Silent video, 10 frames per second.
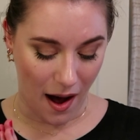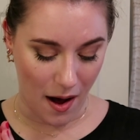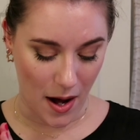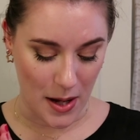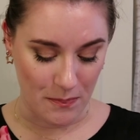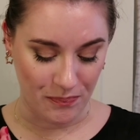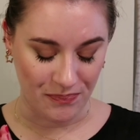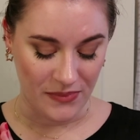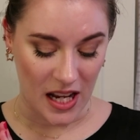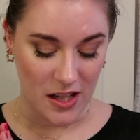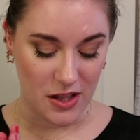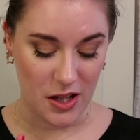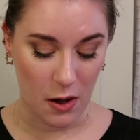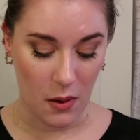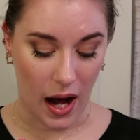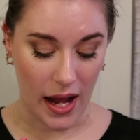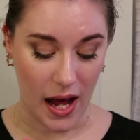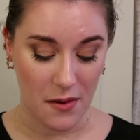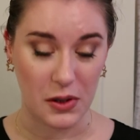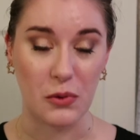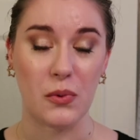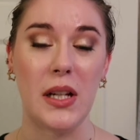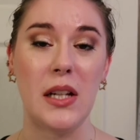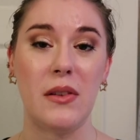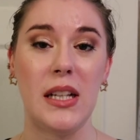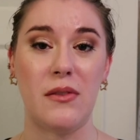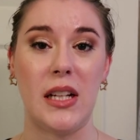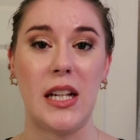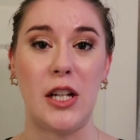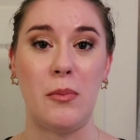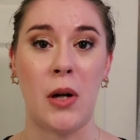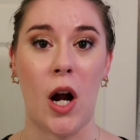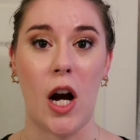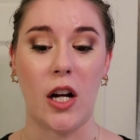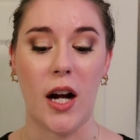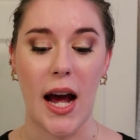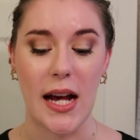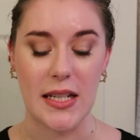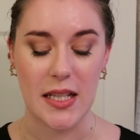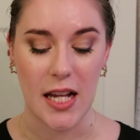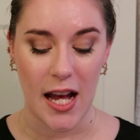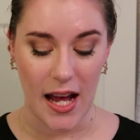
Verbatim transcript: Um, so I have really, really, really good progress